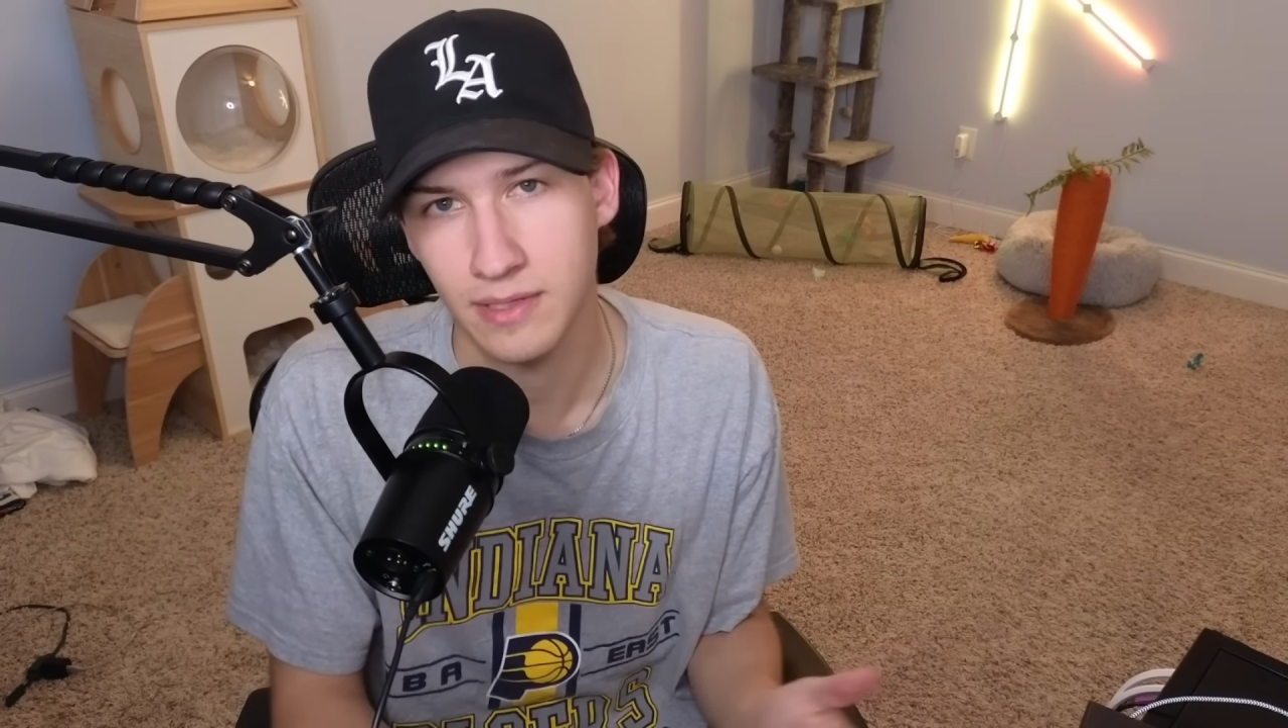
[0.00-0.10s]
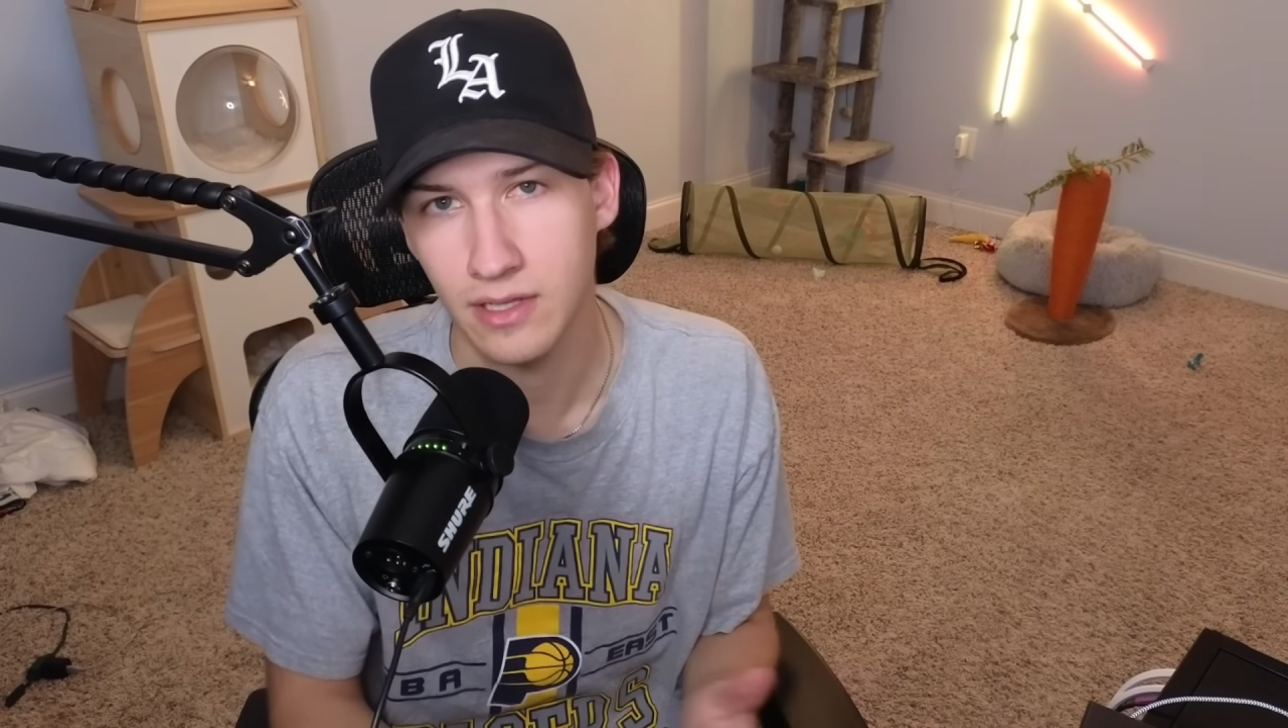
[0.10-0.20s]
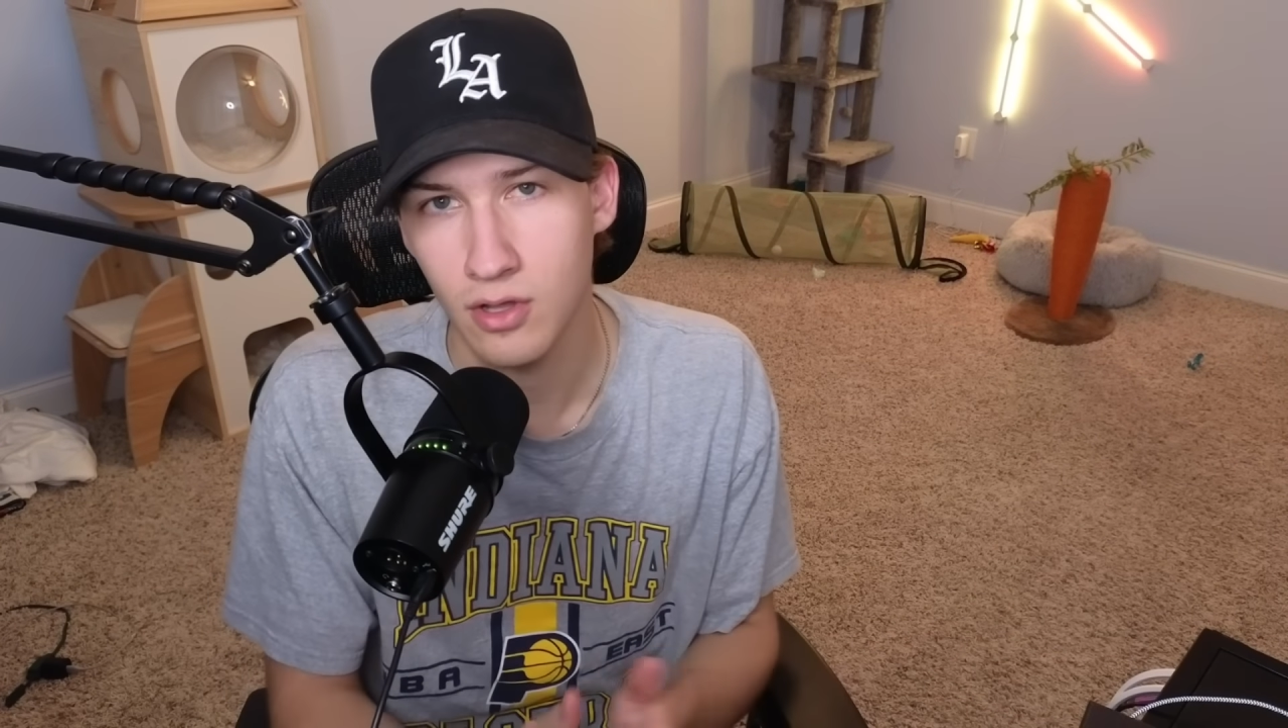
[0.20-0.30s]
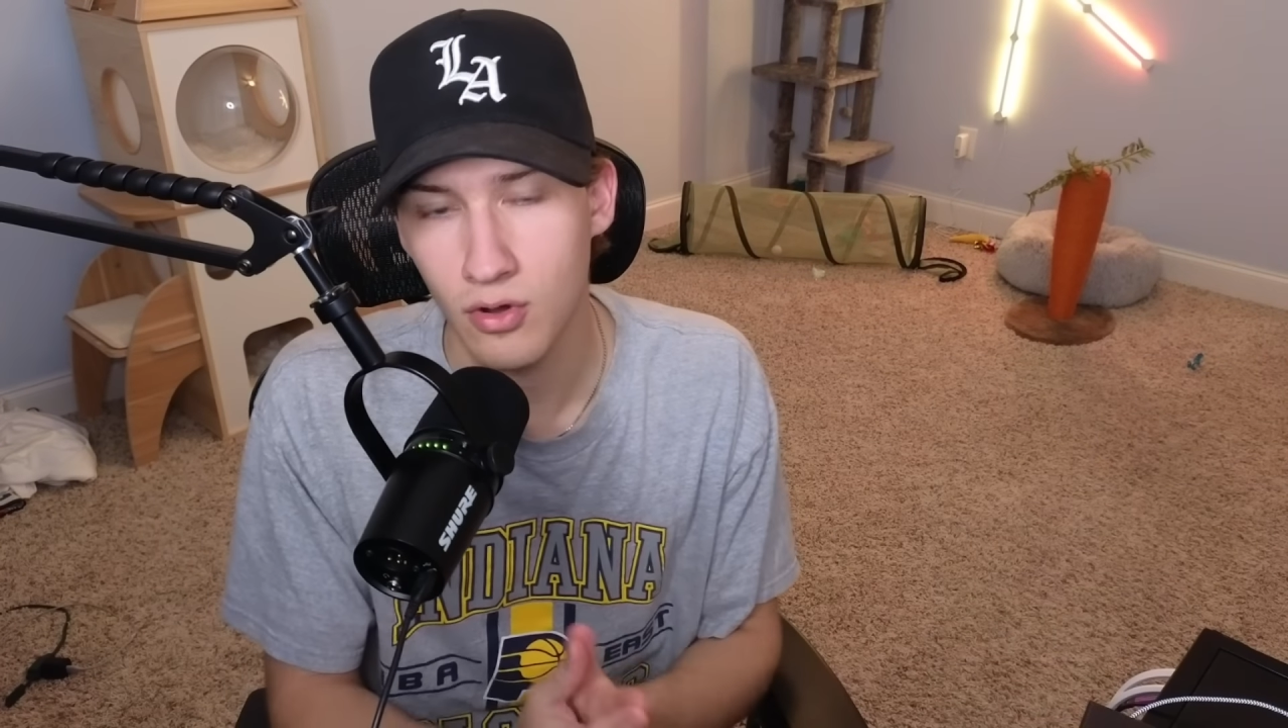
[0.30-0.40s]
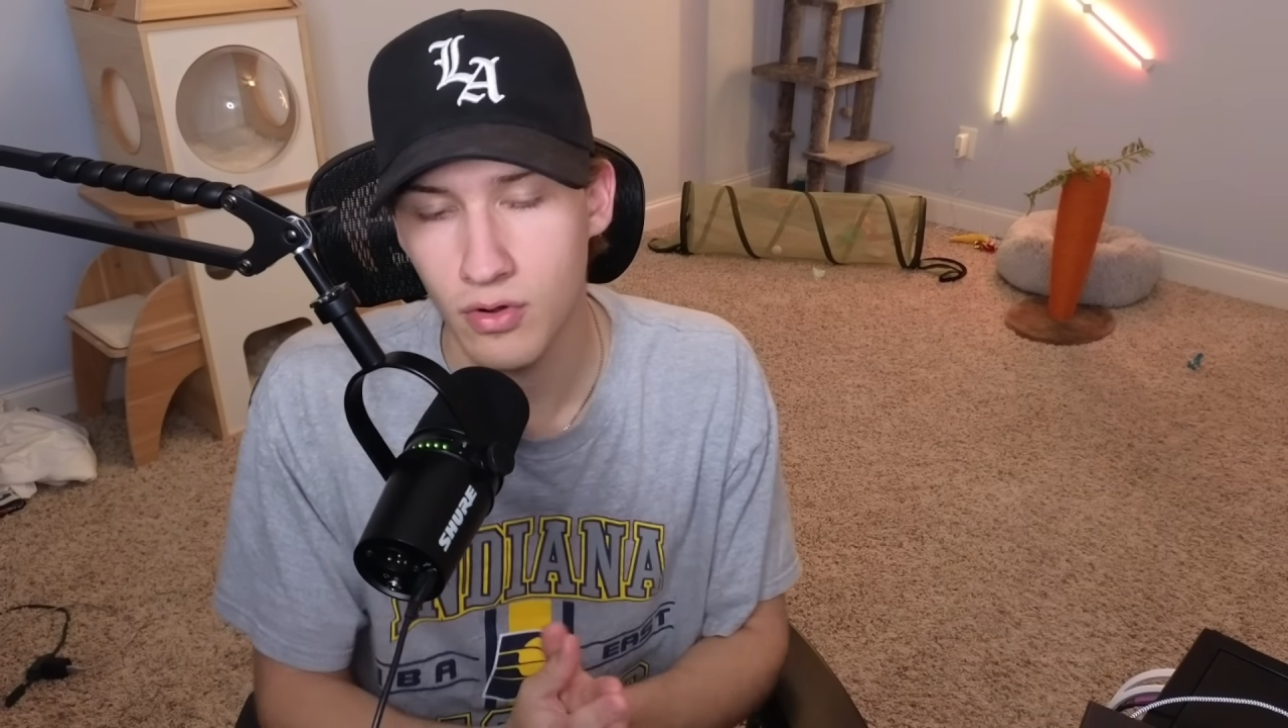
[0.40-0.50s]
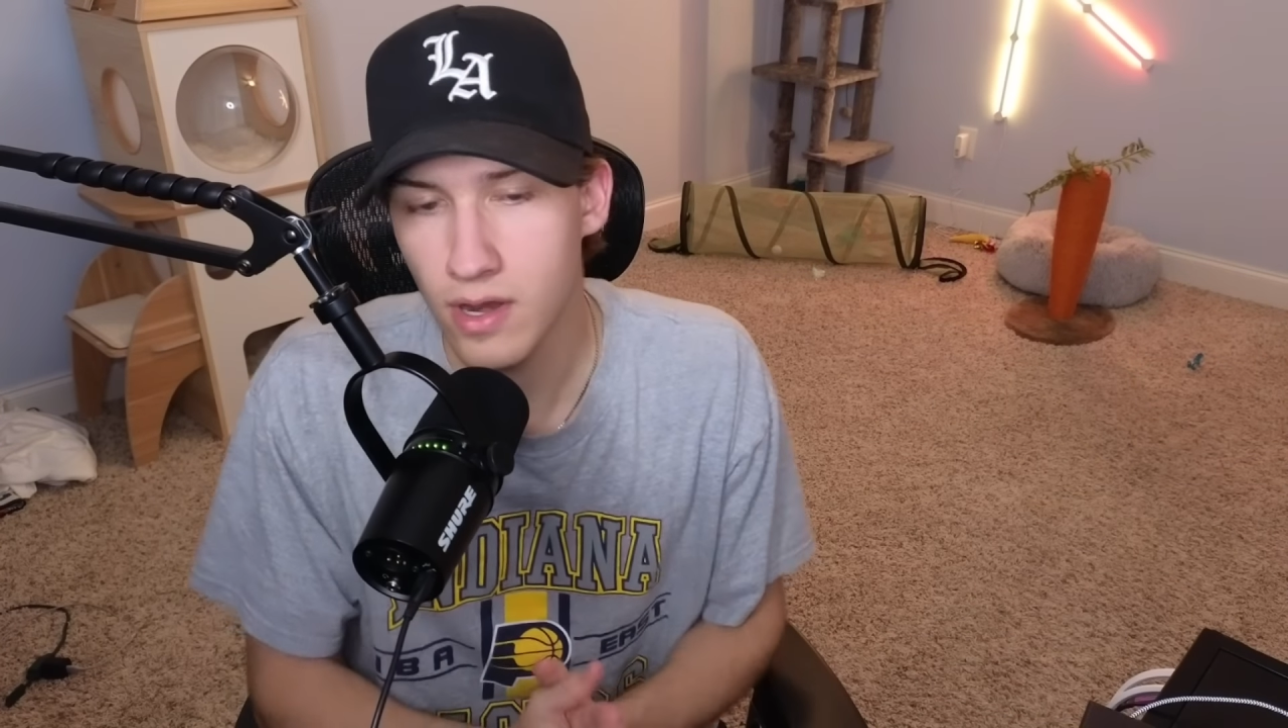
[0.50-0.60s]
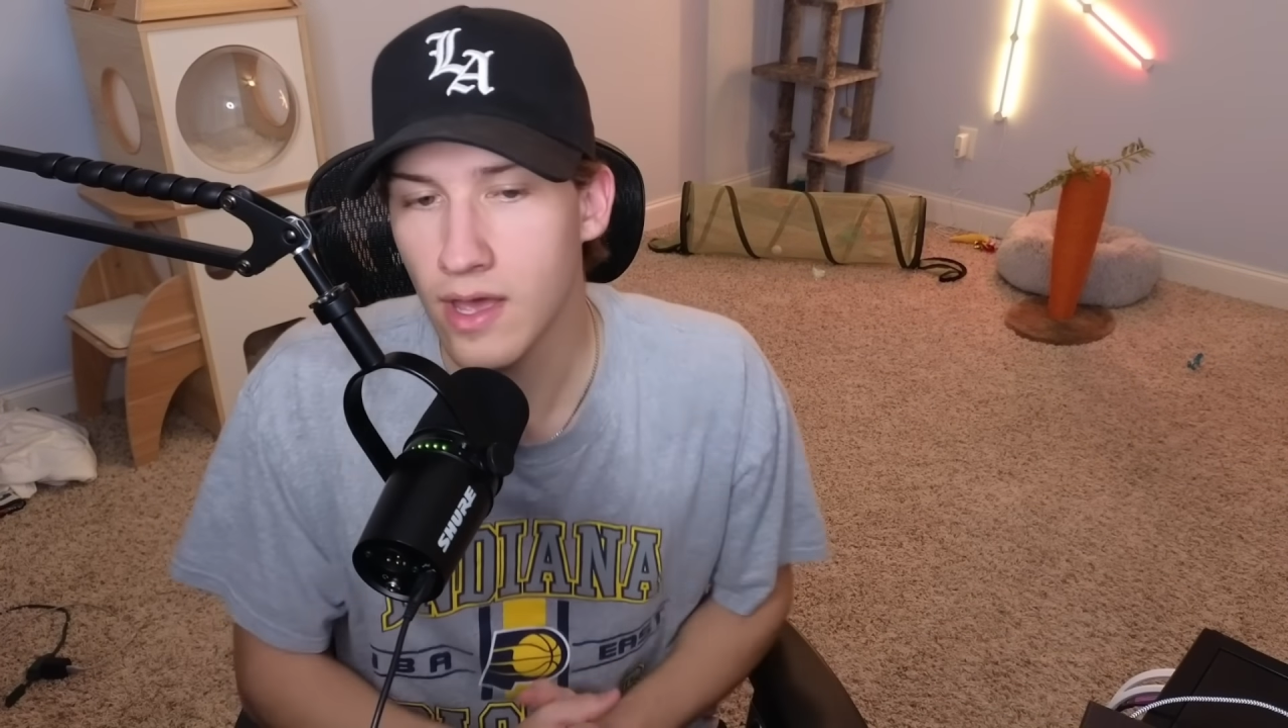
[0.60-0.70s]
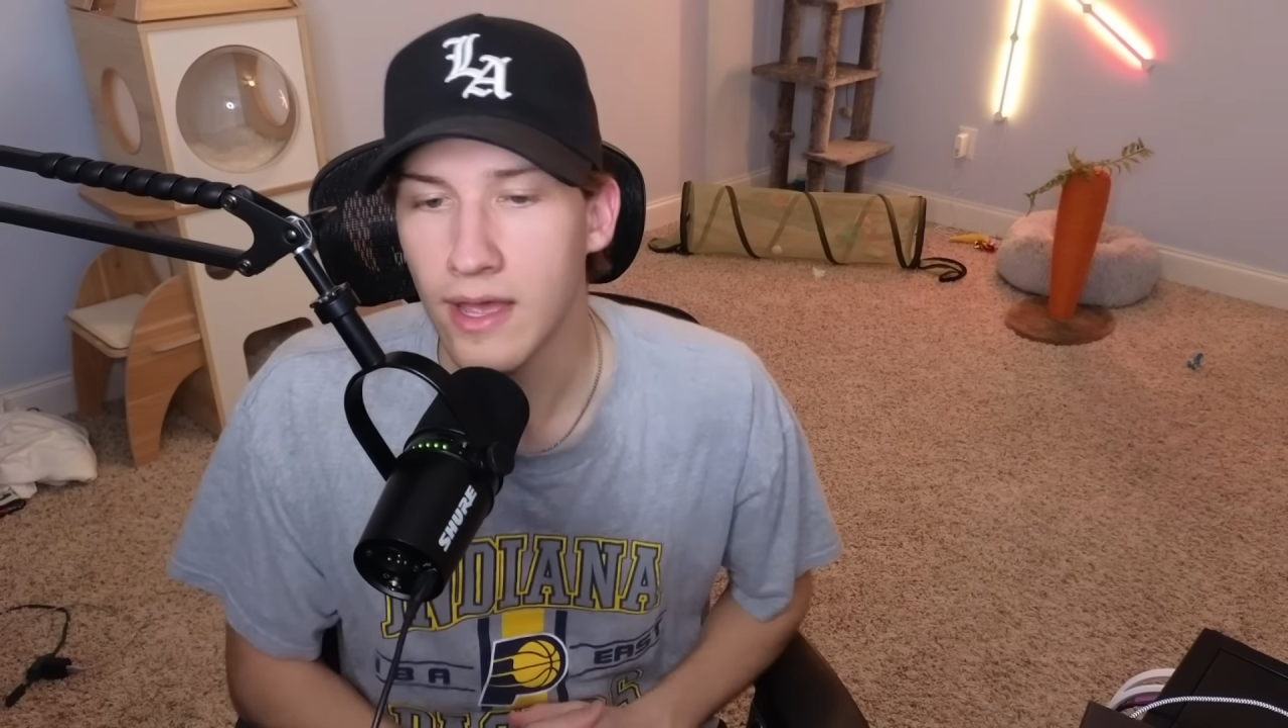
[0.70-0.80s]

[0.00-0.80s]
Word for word: alone.